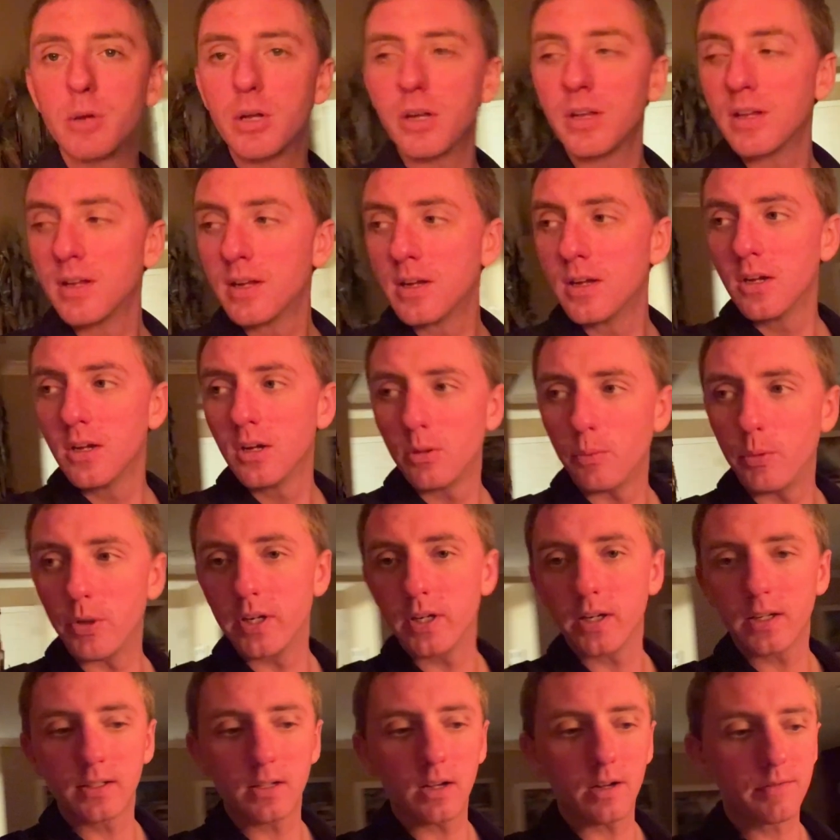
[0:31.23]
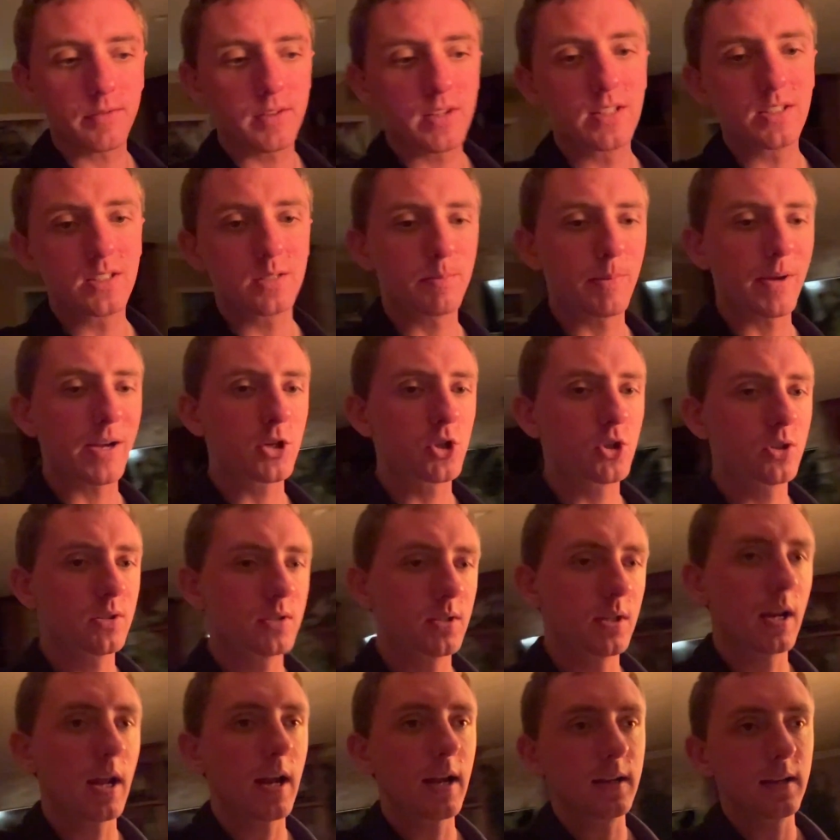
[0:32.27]
But we kicked off the inspection
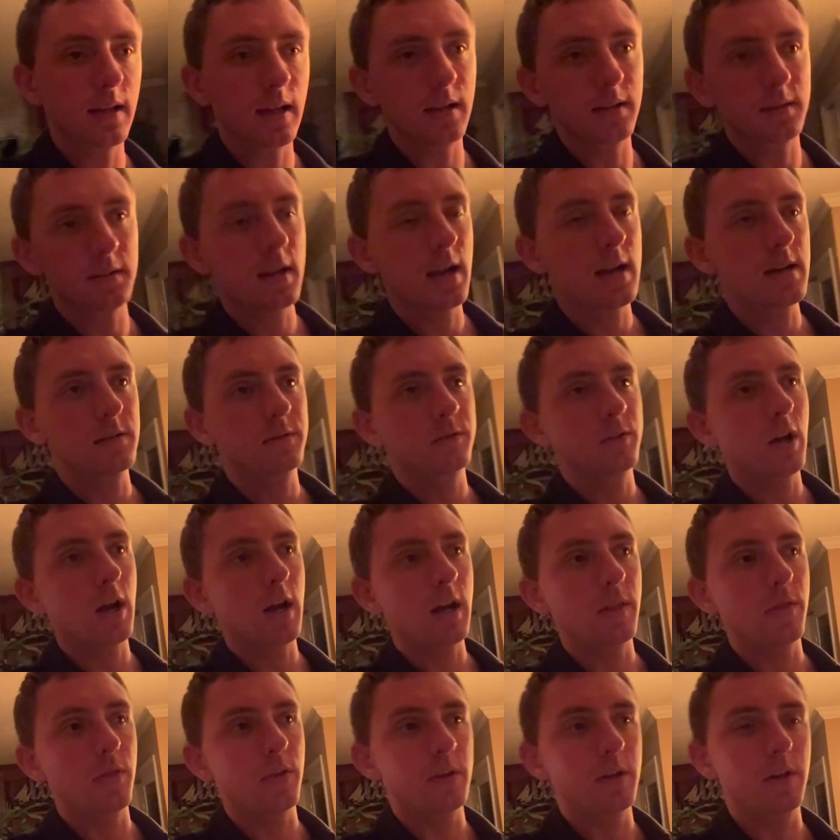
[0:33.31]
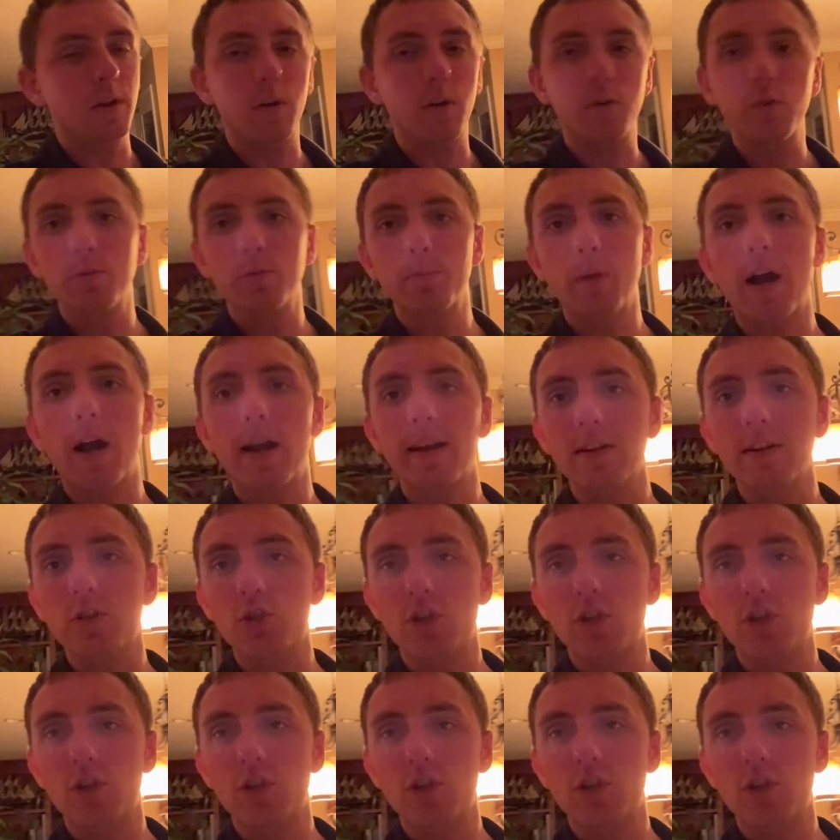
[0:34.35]
tonight and kind of got the underbody,